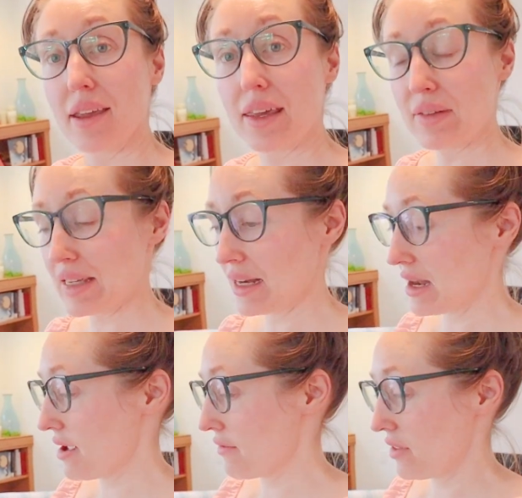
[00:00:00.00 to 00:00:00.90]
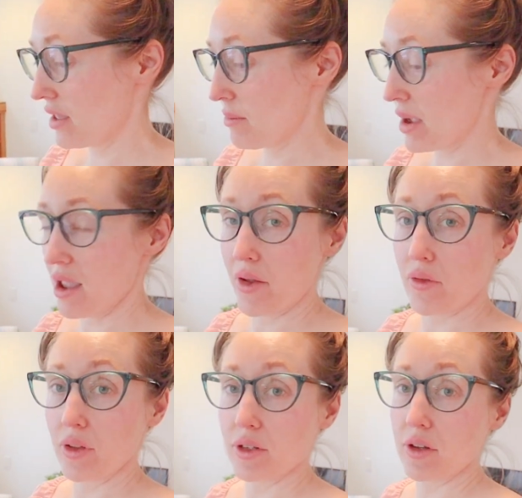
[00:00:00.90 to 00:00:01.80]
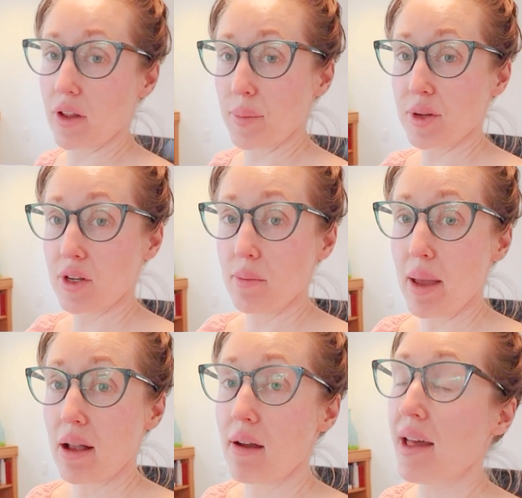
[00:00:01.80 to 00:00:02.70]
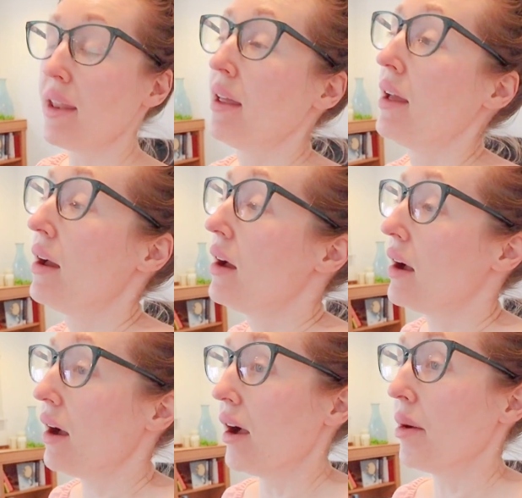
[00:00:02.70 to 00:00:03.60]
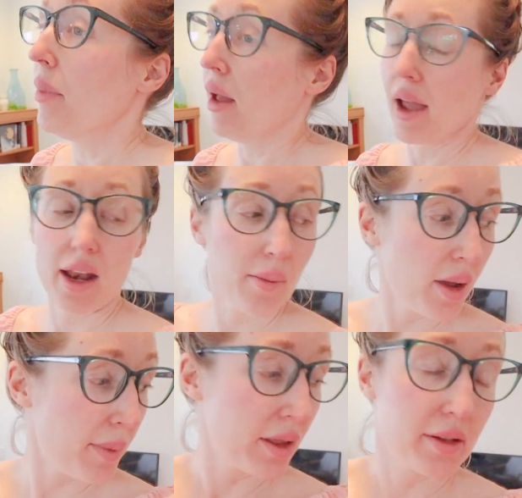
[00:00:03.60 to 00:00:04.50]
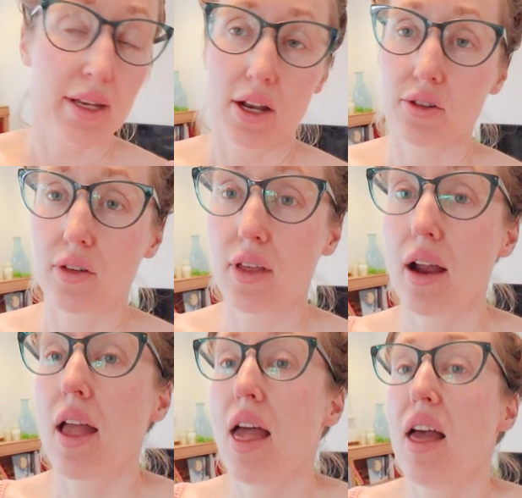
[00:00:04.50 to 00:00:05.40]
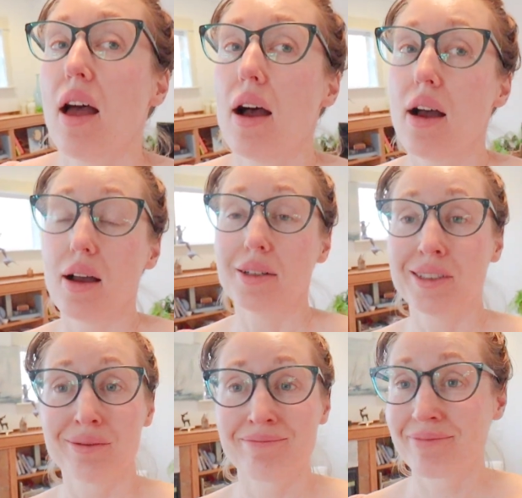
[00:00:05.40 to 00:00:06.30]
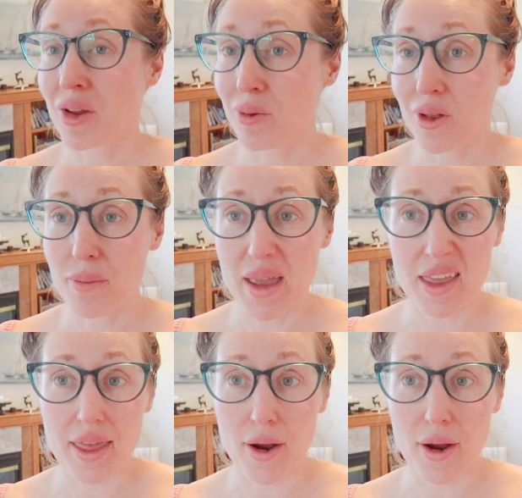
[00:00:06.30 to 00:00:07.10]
gives it enough that my air filter that I'm going to turn back on, I had to buy my little statue over there, will make the